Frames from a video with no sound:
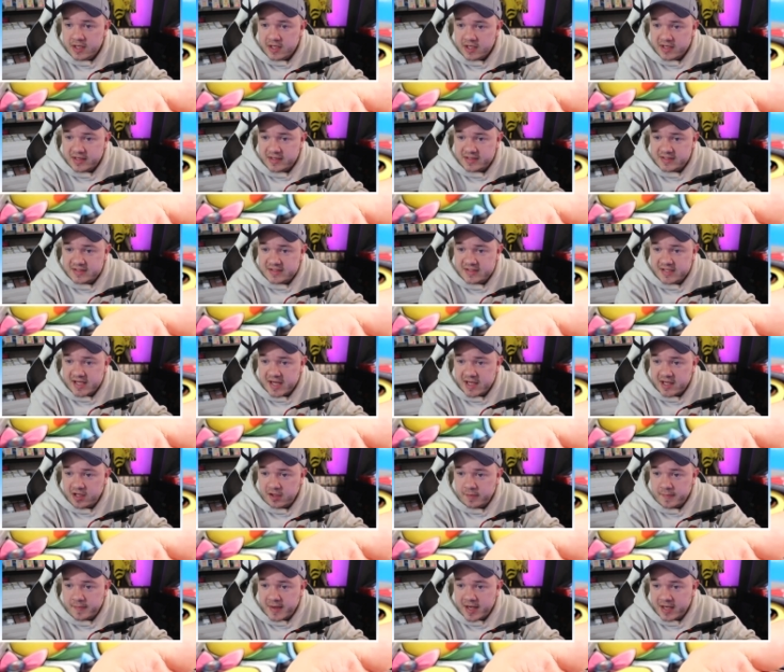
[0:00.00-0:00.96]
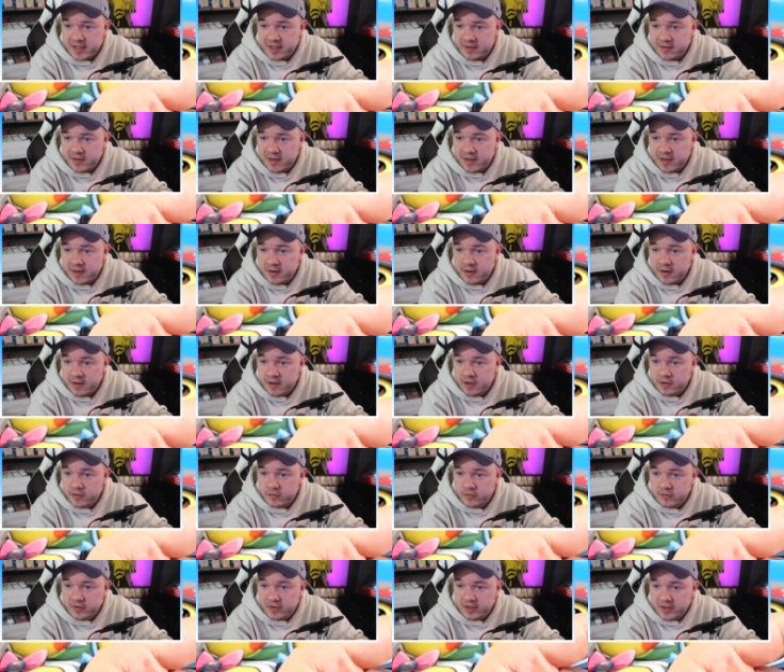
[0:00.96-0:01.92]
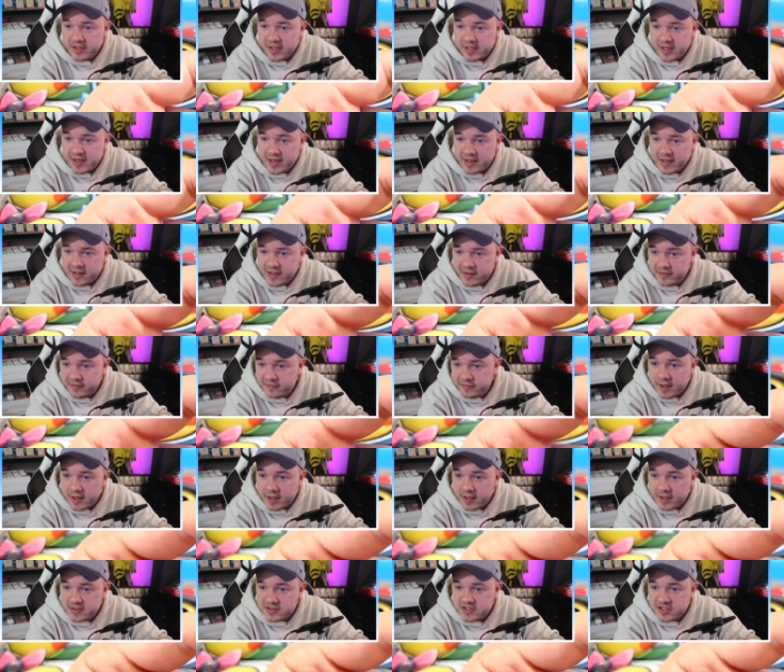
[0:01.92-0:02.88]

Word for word: you get his tail back there, really kind of uh,